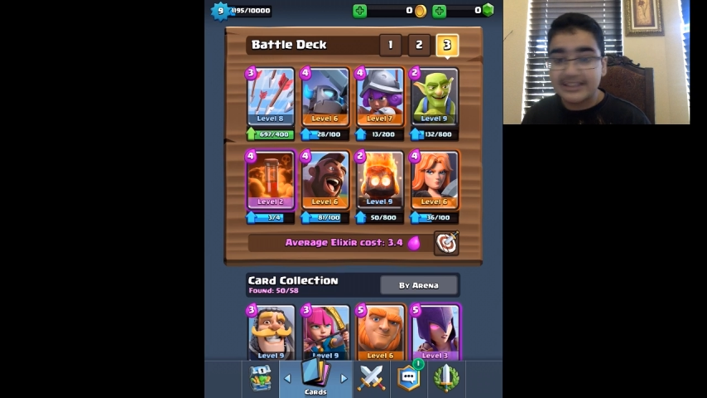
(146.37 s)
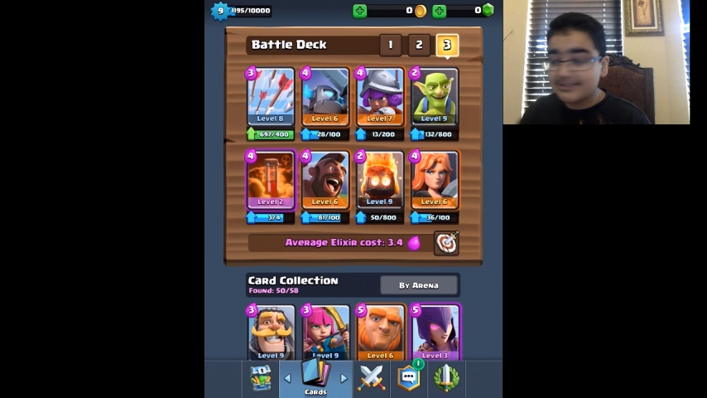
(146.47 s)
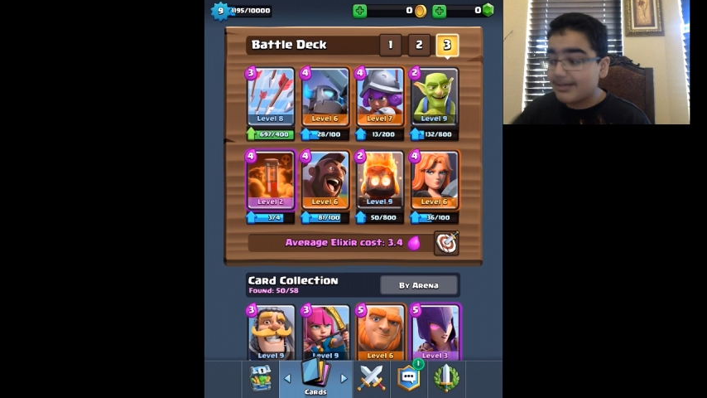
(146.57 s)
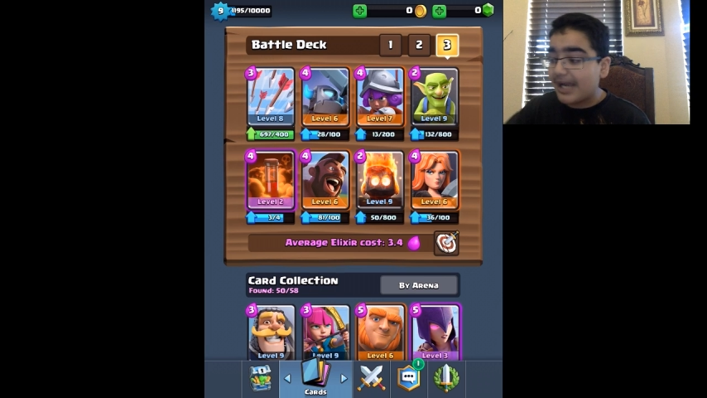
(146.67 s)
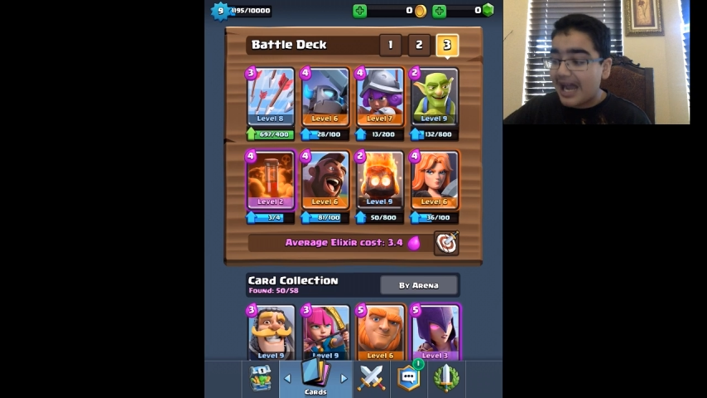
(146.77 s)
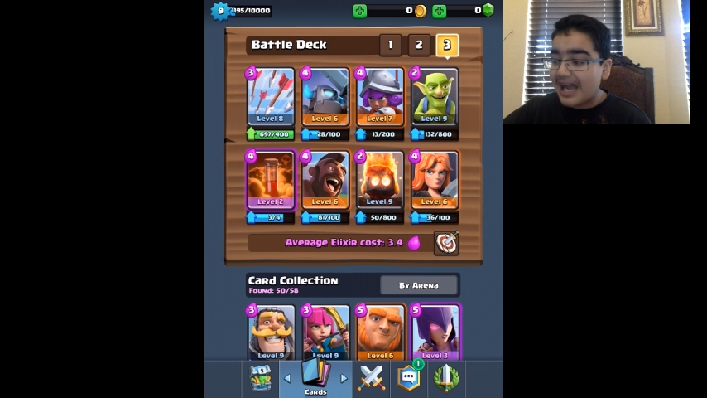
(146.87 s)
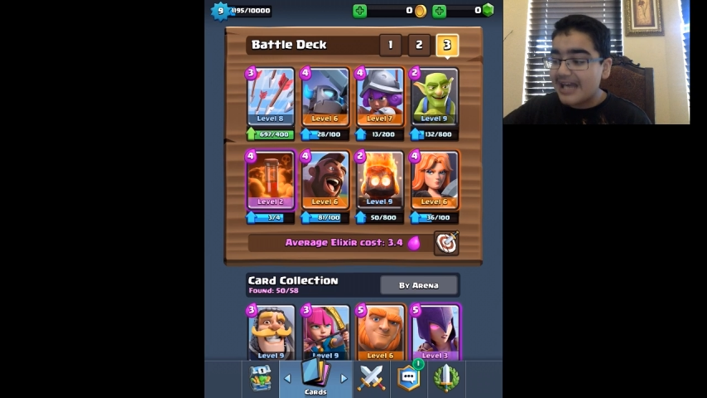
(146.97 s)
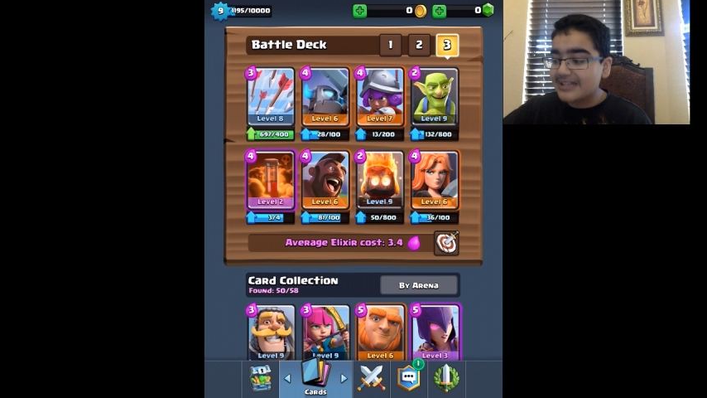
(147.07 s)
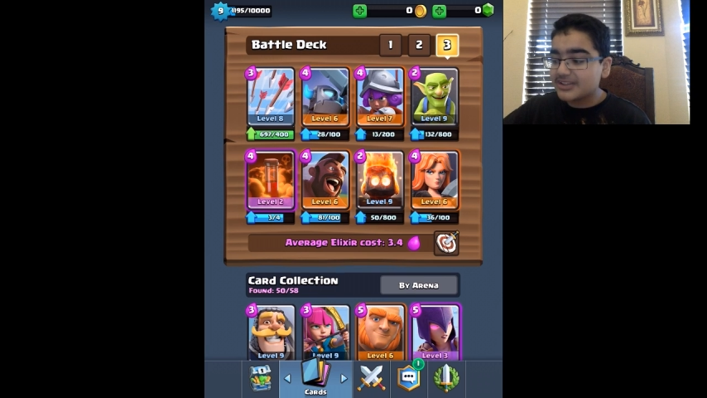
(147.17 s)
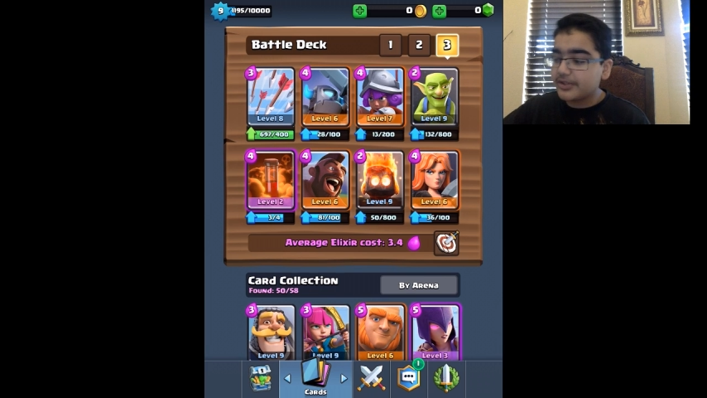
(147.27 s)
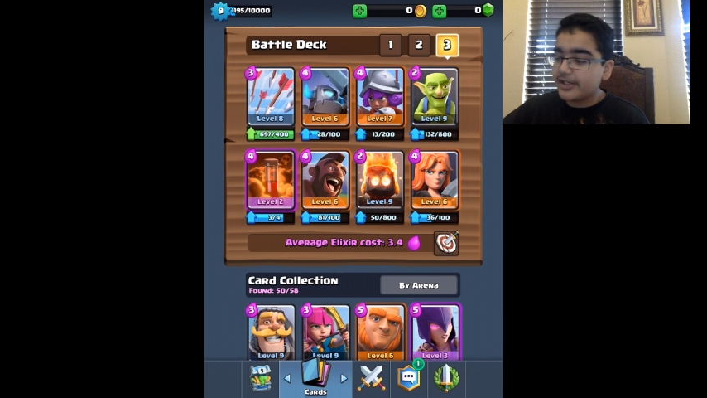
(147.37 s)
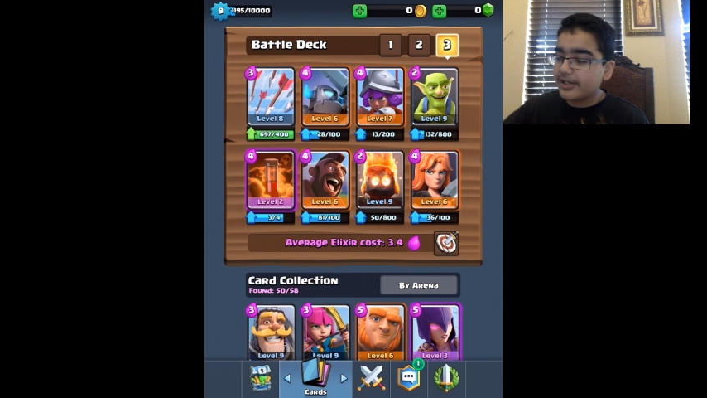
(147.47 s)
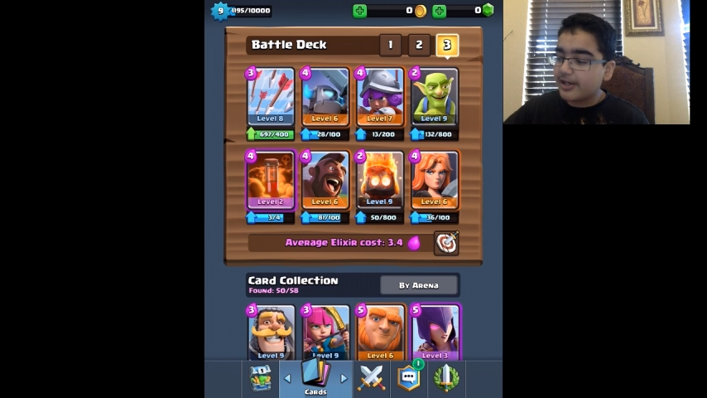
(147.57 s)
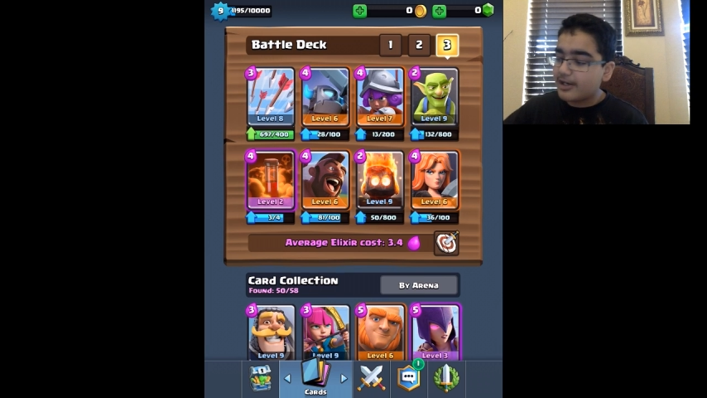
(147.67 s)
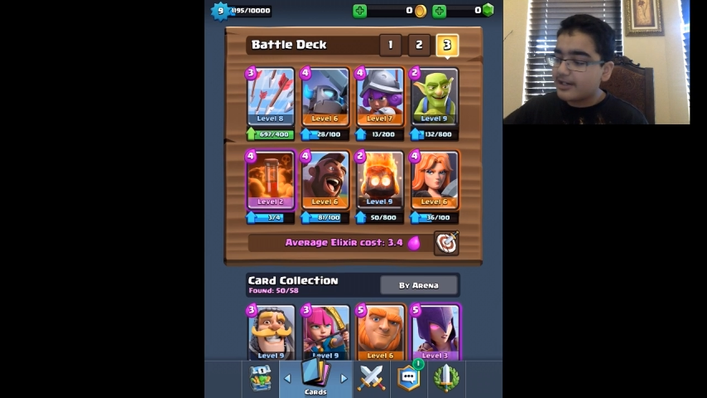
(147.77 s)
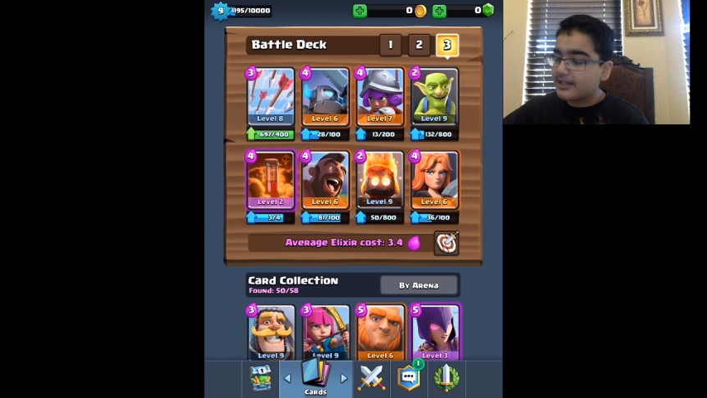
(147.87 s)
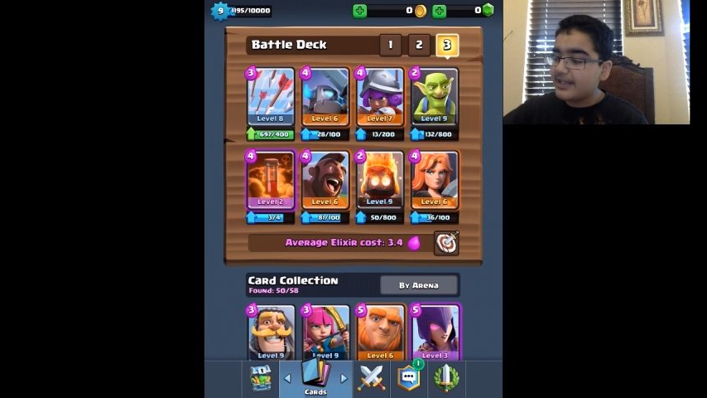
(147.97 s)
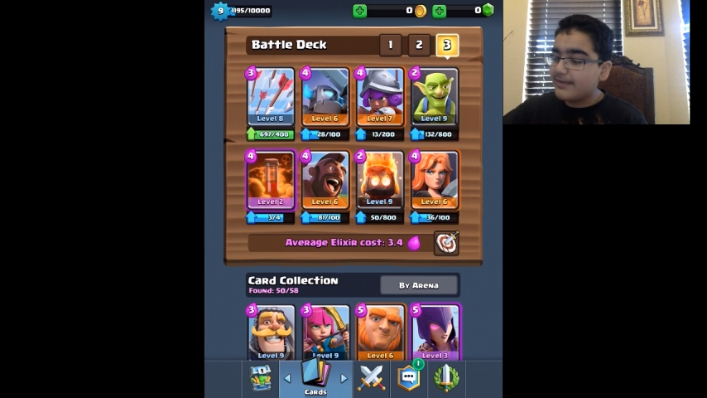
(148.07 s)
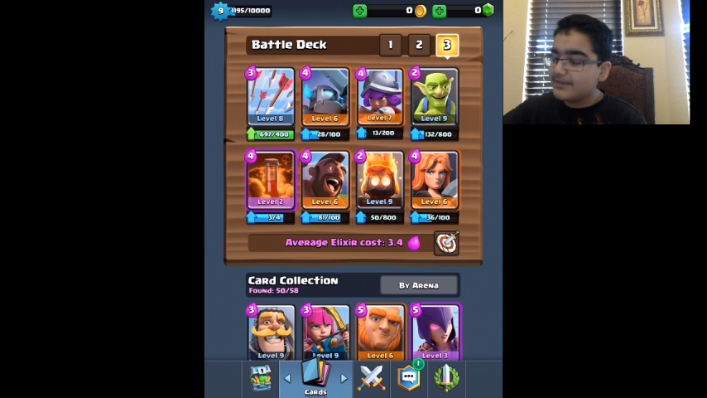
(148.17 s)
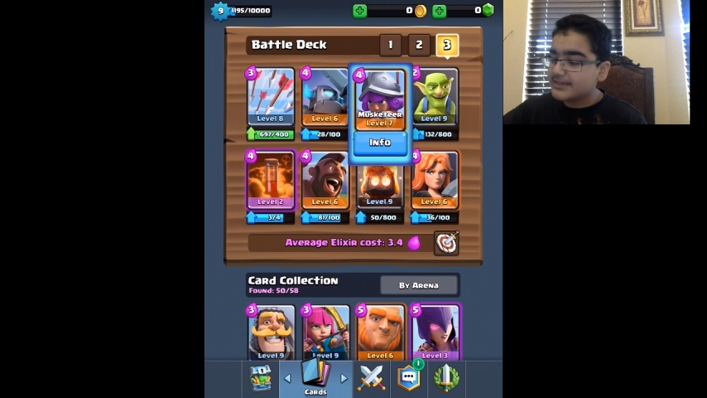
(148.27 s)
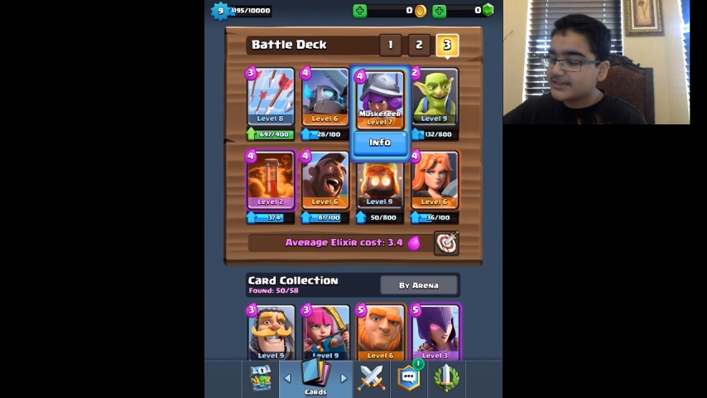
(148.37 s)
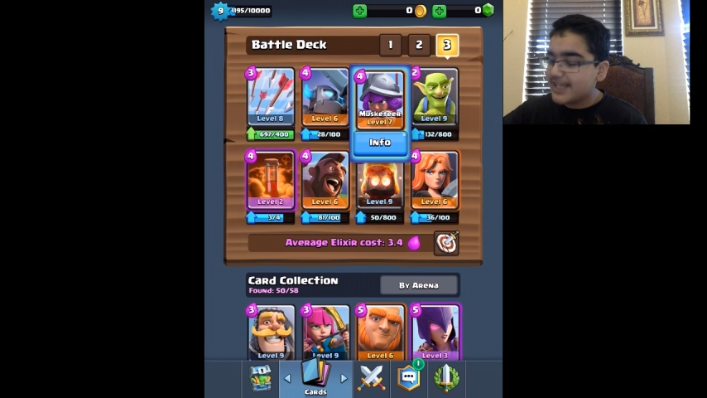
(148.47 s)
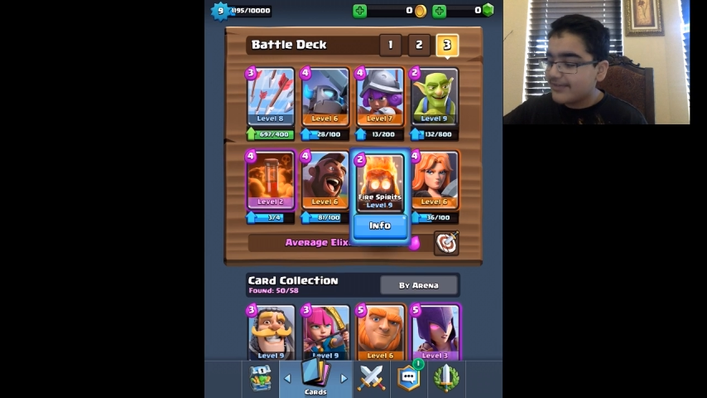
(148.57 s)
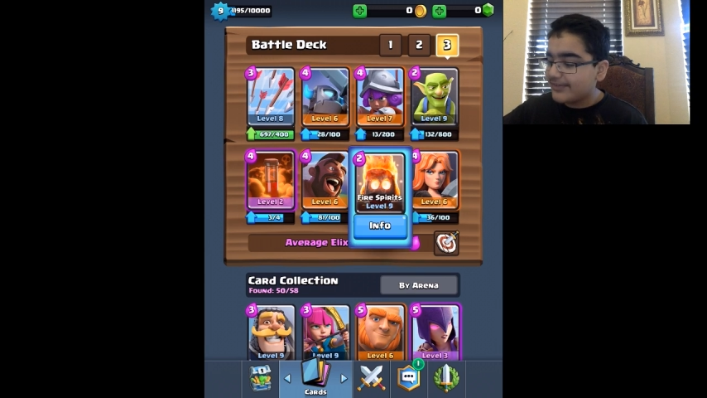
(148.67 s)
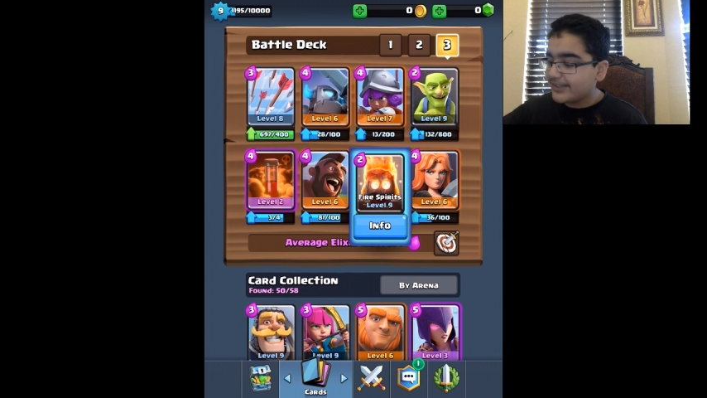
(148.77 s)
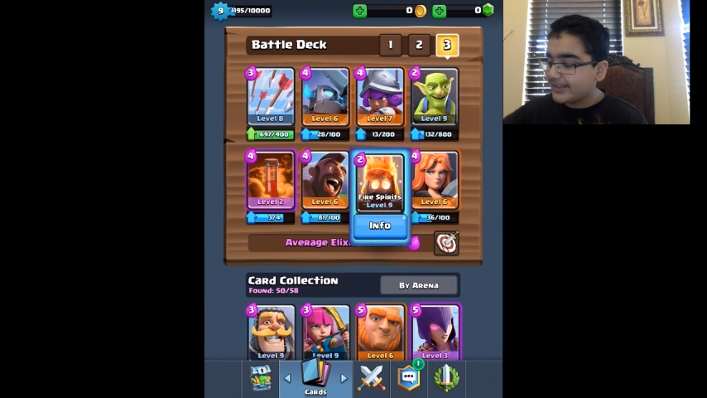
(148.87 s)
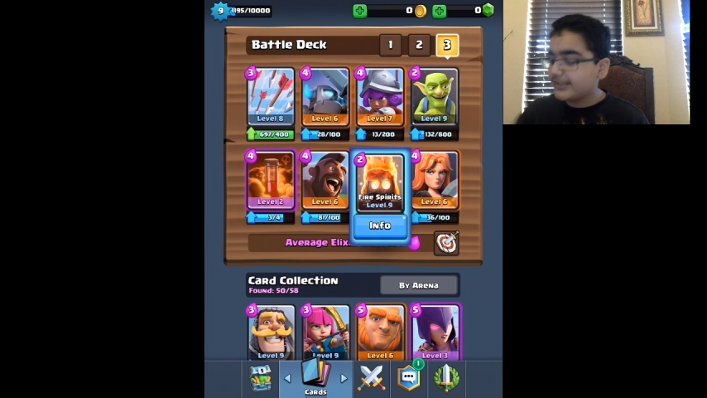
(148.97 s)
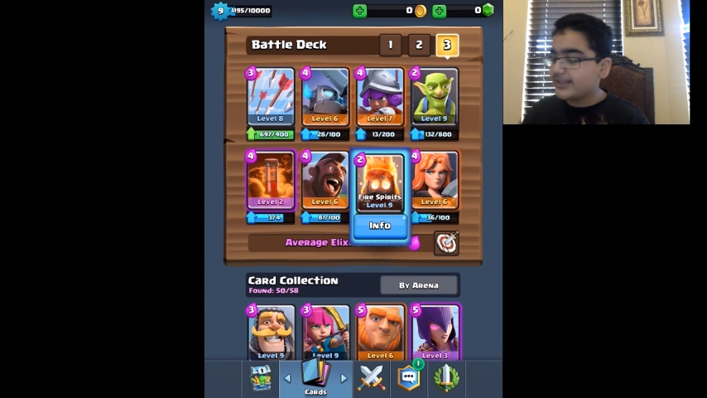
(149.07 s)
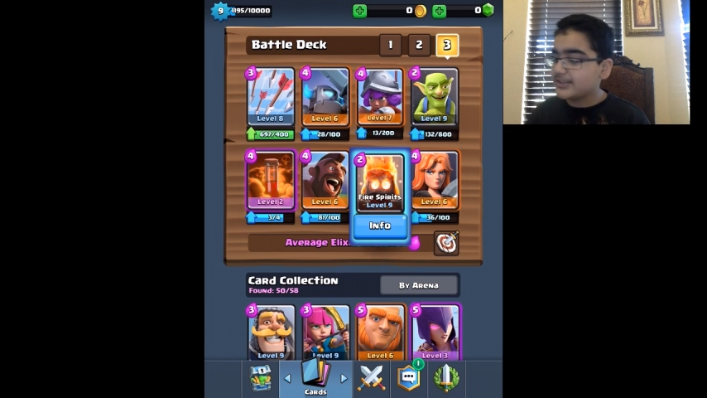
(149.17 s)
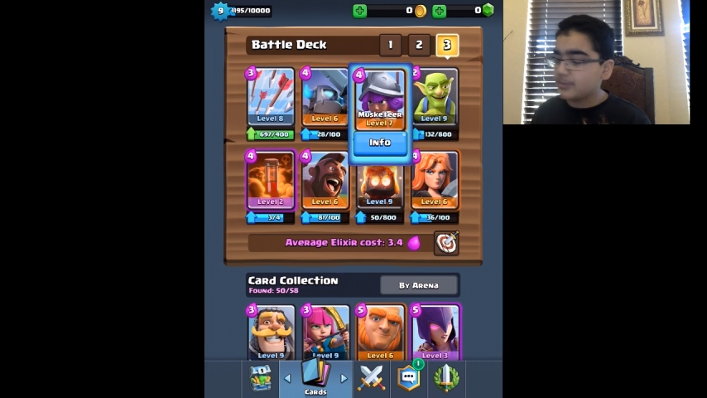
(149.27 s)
It's my highest rare card, level 7, and it does